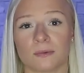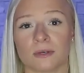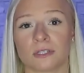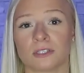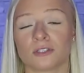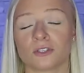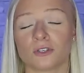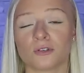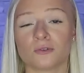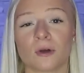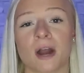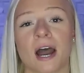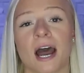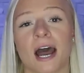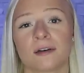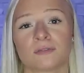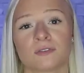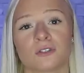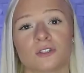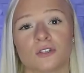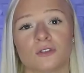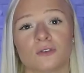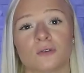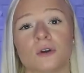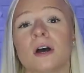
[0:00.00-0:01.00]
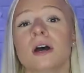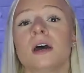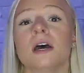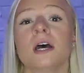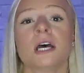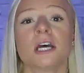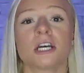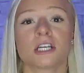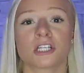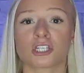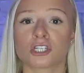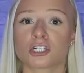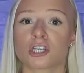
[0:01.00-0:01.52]
We do have to
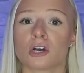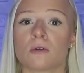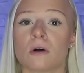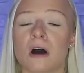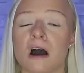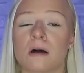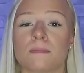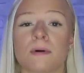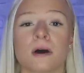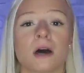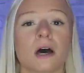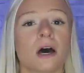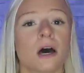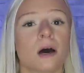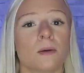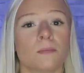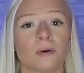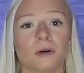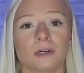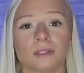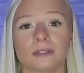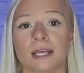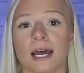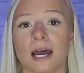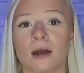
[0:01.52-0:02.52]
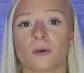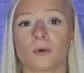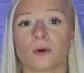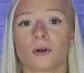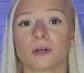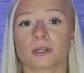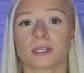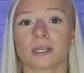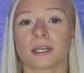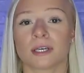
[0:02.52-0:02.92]
show up, put that work